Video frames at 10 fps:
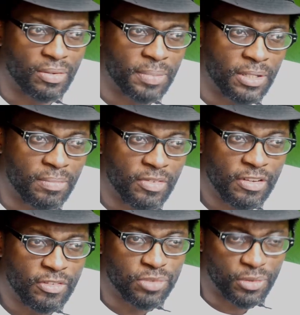but
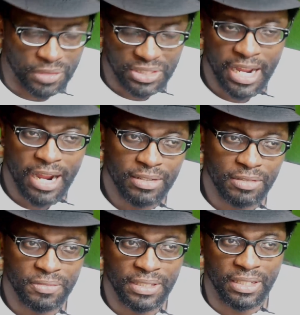for
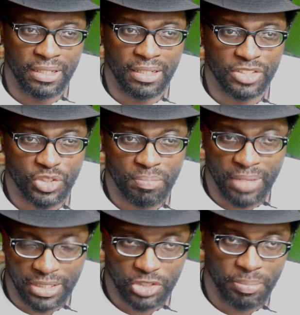photography, it's a much